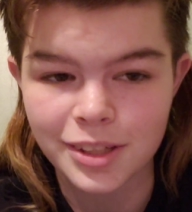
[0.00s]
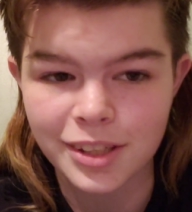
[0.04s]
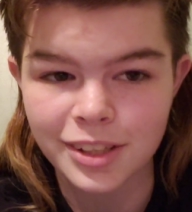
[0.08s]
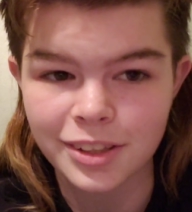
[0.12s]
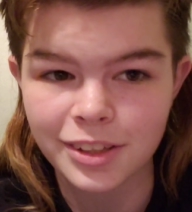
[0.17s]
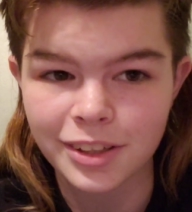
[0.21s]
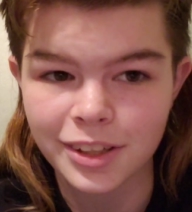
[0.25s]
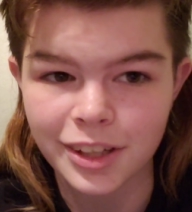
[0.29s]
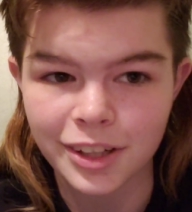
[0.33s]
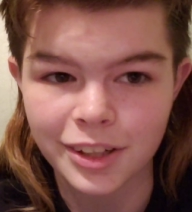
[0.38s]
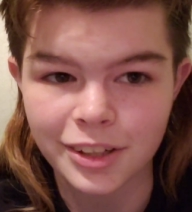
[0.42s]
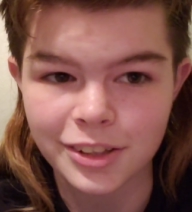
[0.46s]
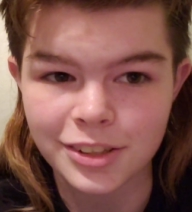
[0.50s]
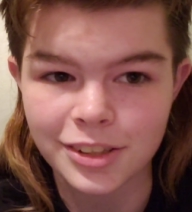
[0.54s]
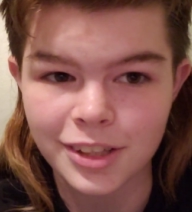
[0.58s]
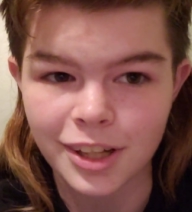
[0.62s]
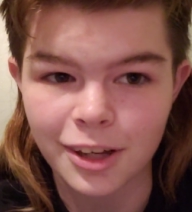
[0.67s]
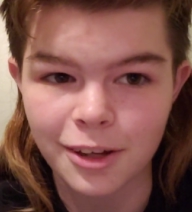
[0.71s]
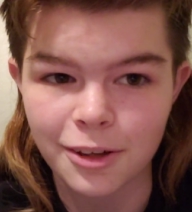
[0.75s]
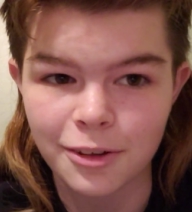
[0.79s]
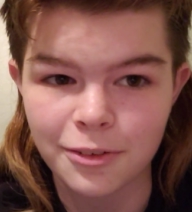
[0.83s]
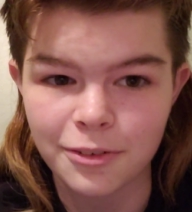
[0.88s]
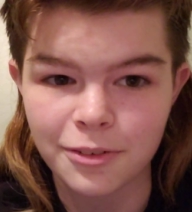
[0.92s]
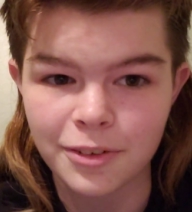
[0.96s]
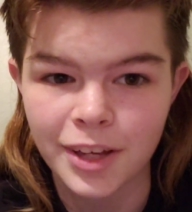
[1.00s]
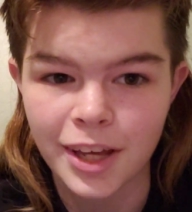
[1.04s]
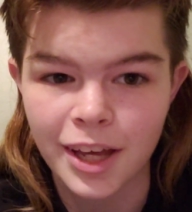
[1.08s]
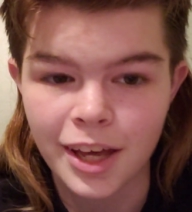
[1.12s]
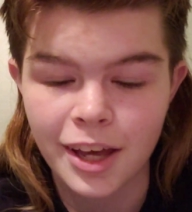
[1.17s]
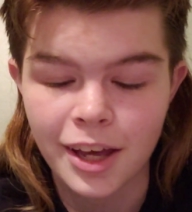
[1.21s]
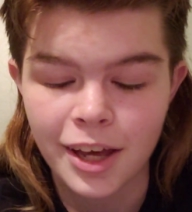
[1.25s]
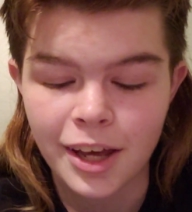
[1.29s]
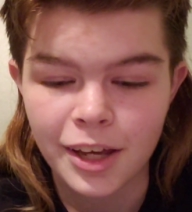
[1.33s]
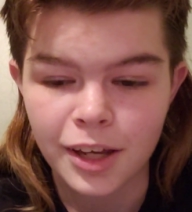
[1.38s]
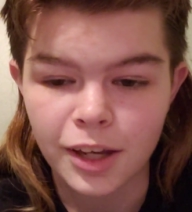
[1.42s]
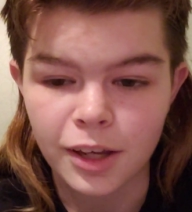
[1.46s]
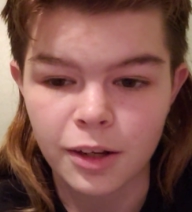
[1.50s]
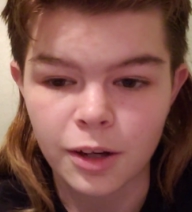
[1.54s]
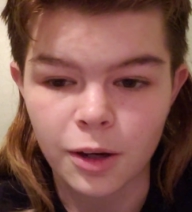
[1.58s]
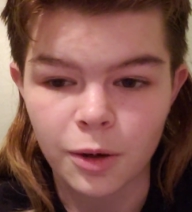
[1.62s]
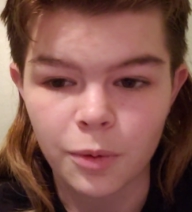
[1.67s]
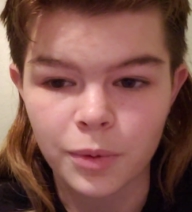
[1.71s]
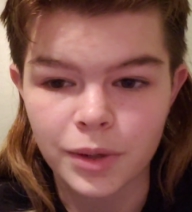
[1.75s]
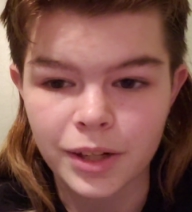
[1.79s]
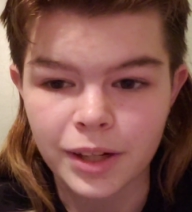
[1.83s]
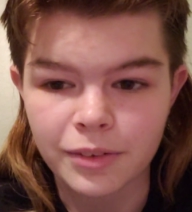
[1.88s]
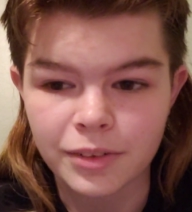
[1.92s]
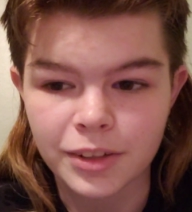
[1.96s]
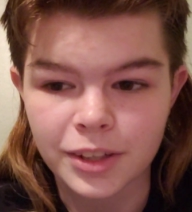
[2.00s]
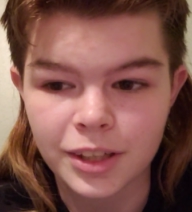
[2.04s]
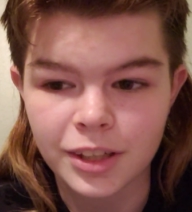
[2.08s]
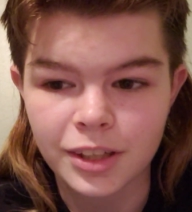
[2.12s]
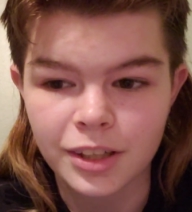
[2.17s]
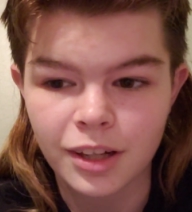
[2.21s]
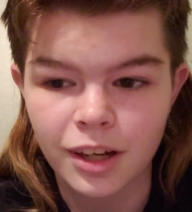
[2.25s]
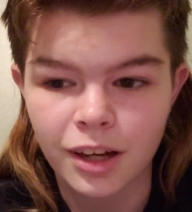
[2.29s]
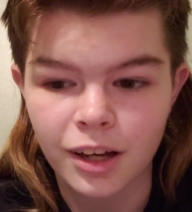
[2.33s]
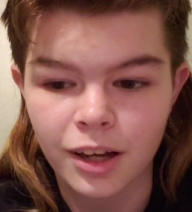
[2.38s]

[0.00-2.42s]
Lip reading: can look at yourself, whatever.